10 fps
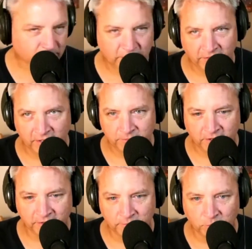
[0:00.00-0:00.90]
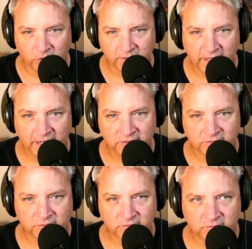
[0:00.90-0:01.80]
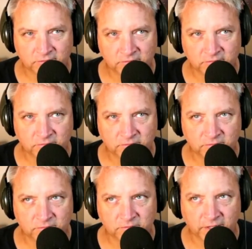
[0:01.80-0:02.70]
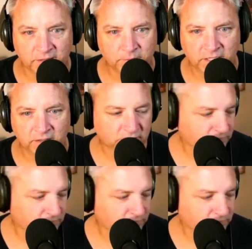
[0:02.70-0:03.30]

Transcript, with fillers: but I think I'm talking more to guys like me